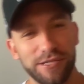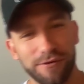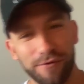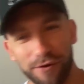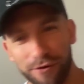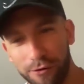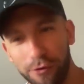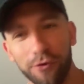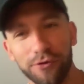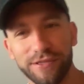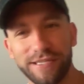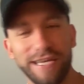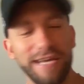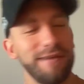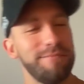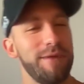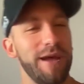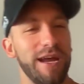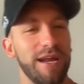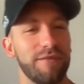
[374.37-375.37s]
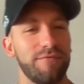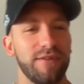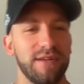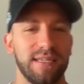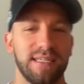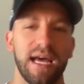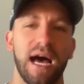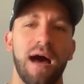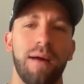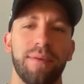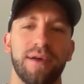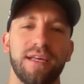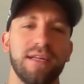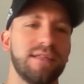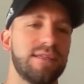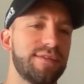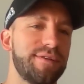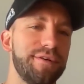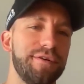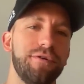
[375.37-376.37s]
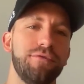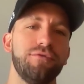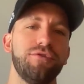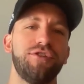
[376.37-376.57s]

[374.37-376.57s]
an old teammate of Ndamukong Suh,